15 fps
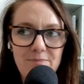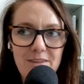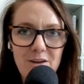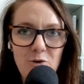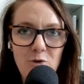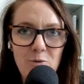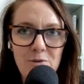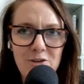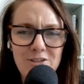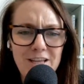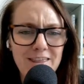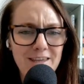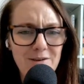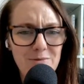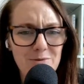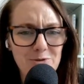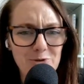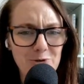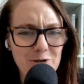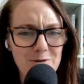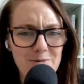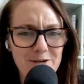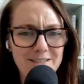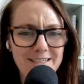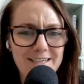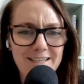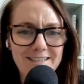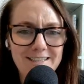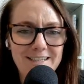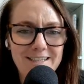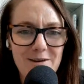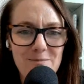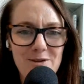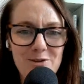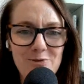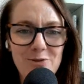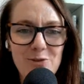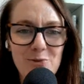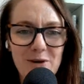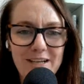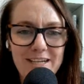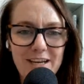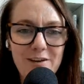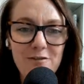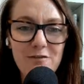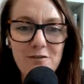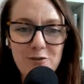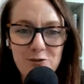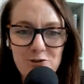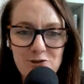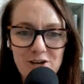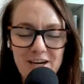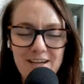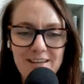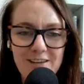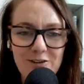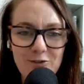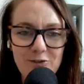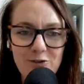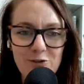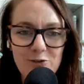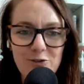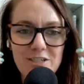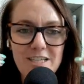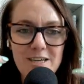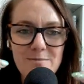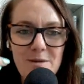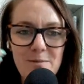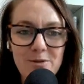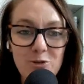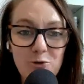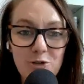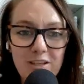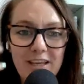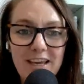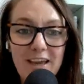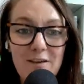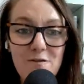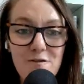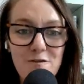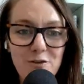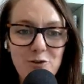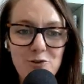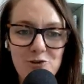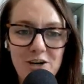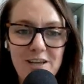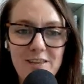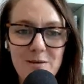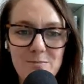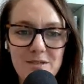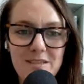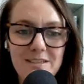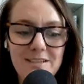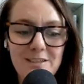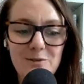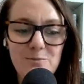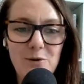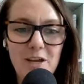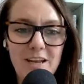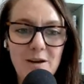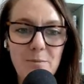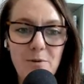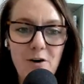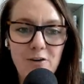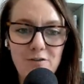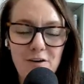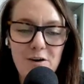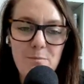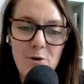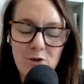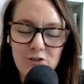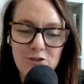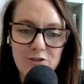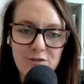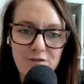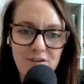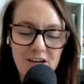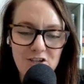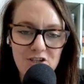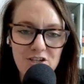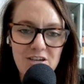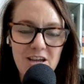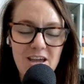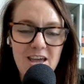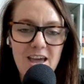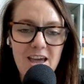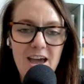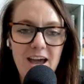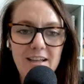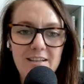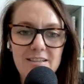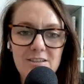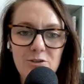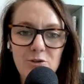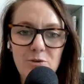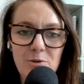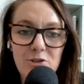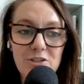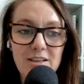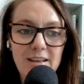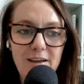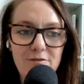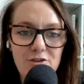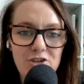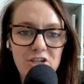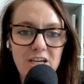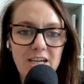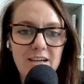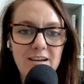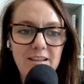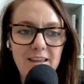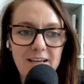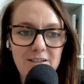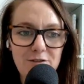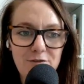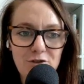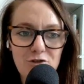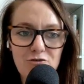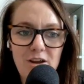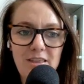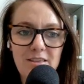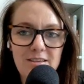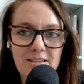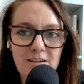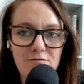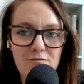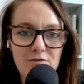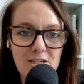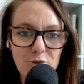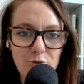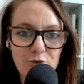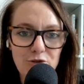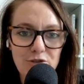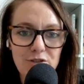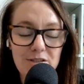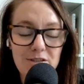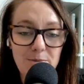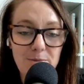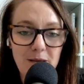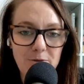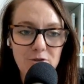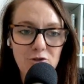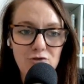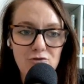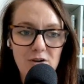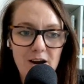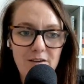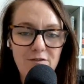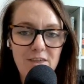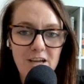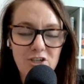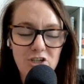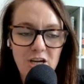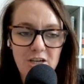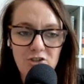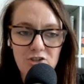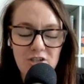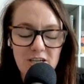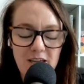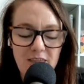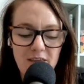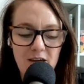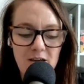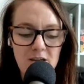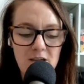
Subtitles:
almost, I think we were talking about it yesterday and we used the word infiltrate your team members who can like infiltrate the business but in a very positive fashion, and almost leveraging collective strengths and resources to be able to drive that change together.